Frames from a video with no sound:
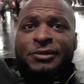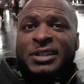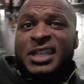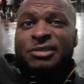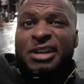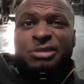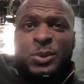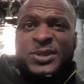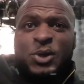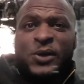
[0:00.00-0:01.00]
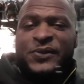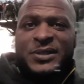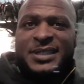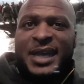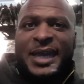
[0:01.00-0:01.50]
Torreira was awful
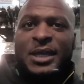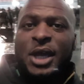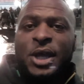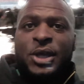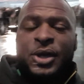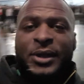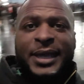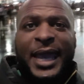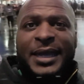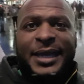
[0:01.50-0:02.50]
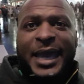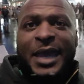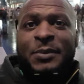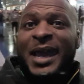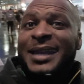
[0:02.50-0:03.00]
today, couldn't get in the
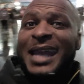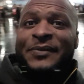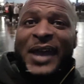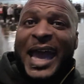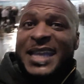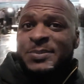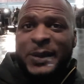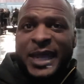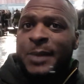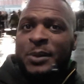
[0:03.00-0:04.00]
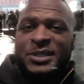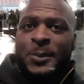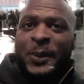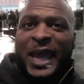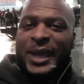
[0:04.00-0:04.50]
game, never has been able to
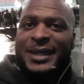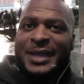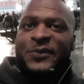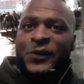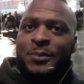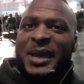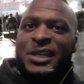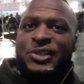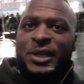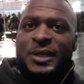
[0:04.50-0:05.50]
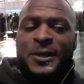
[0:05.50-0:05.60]
play in that formation.